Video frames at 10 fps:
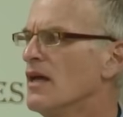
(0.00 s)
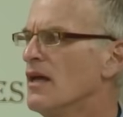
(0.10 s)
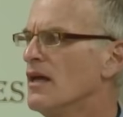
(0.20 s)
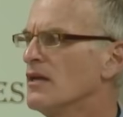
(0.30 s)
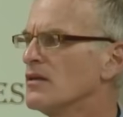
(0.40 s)

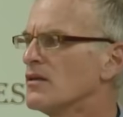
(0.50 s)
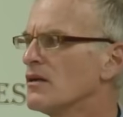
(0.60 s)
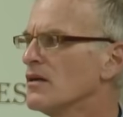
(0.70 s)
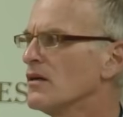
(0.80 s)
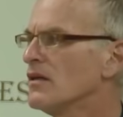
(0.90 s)
and
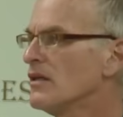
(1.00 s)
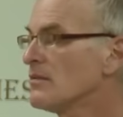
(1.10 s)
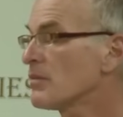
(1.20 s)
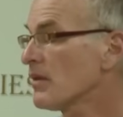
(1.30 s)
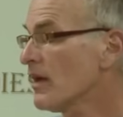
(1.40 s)
he
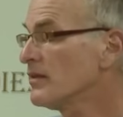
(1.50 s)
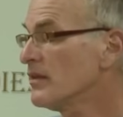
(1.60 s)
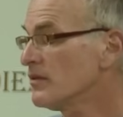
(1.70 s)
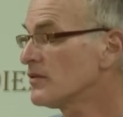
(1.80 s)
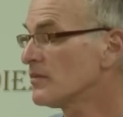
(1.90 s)
applied
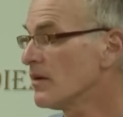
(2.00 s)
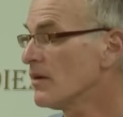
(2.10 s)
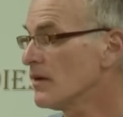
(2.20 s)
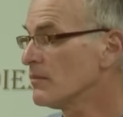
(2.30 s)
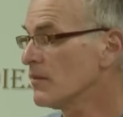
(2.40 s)
his
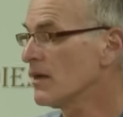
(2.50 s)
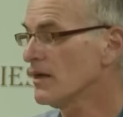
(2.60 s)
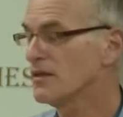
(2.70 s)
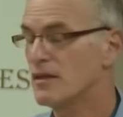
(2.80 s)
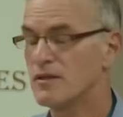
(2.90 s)

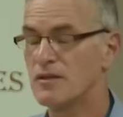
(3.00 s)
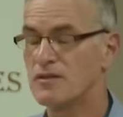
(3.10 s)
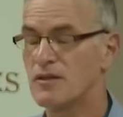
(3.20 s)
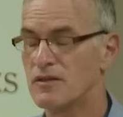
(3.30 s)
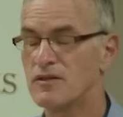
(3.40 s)
mind and
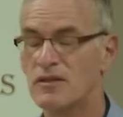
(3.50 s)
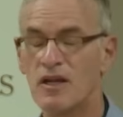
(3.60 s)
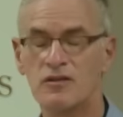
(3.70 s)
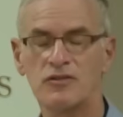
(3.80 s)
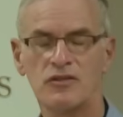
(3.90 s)
his
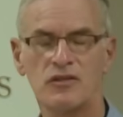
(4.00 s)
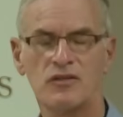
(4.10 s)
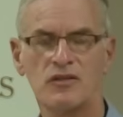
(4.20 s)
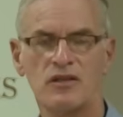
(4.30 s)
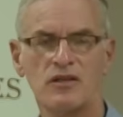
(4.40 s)

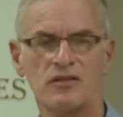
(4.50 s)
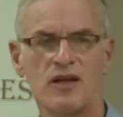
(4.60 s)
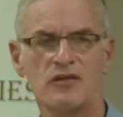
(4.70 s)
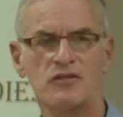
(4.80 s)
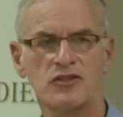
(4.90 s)
intelligence and his
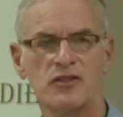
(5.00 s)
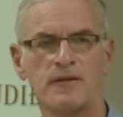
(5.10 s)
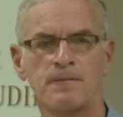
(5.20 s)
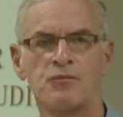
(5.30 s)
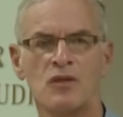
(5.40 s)

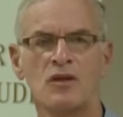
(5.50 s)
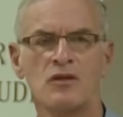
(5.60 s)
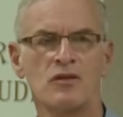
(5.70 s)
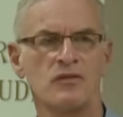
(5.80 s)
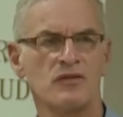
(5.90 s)
energy
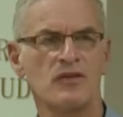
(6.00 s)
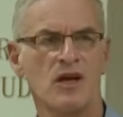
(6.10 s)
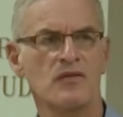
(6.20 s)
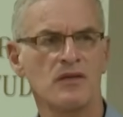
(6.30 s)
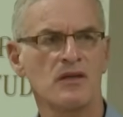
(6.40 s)
to
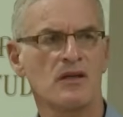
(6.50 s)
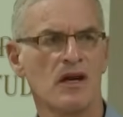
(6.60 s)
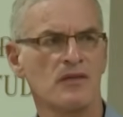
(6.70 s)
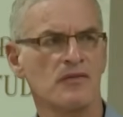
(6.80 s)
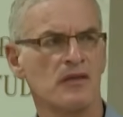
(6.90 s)
resolving the
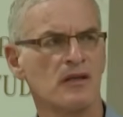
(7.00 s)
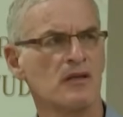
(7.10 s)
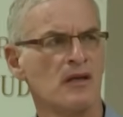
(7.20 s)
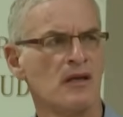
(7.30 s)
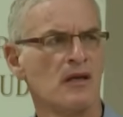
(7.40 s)

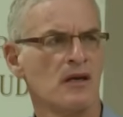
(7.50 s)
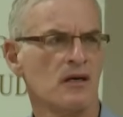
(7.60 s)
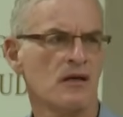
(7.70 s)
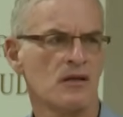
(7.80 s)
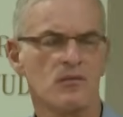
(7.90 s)
conflict.
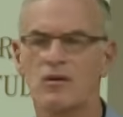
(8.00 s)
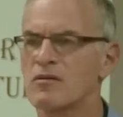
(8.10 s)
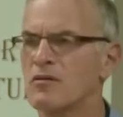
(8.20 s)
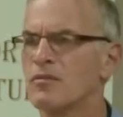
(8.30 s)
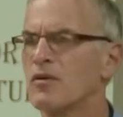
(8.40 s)
There were
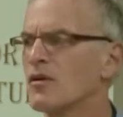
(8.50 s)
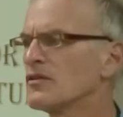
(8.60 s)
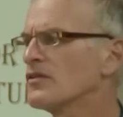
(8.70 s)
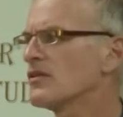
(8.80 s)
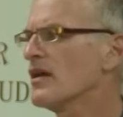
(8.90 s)

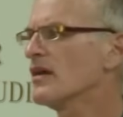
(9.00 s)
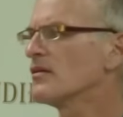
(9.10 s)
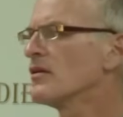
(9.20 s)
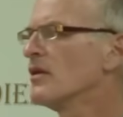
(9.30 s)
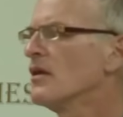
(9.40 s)
reports that
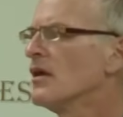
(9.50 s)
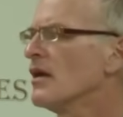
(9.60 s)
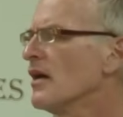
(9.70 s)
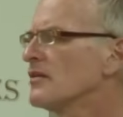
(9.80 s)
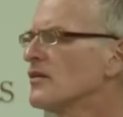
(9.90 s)

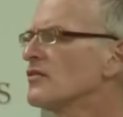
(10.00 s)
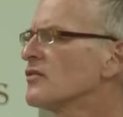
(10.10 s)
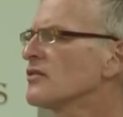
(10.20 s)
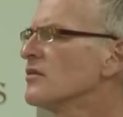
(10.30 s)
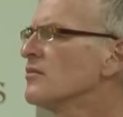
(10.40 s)
at a
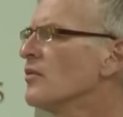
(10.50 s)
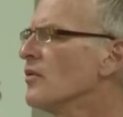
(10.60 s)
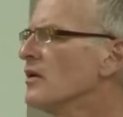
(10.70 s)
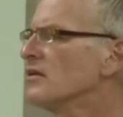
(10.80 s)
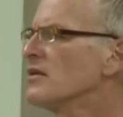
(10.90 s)
certain
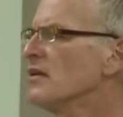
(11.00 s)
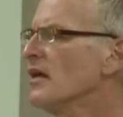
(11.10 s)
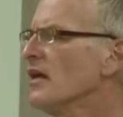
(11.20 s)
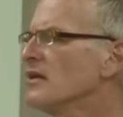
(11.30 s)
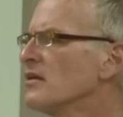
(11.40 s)
point he
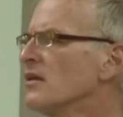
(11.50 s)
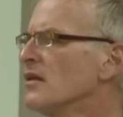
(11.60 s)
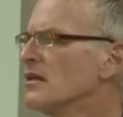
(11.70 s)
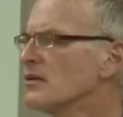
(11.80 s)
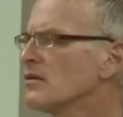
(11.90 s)
had
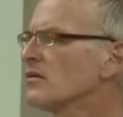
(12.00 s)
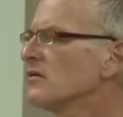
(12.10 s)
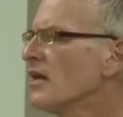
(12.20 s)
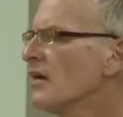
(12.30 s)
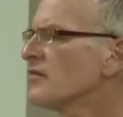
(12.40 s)

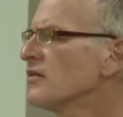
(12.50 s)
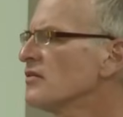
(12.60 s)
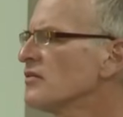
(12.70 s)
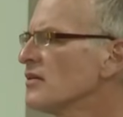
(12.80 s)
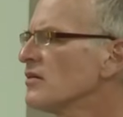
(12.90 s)
learned every
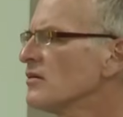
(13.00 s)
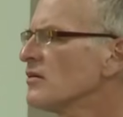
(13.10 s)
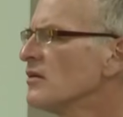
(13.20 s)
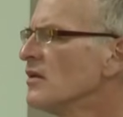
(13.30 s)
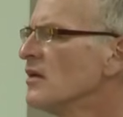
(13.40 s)
single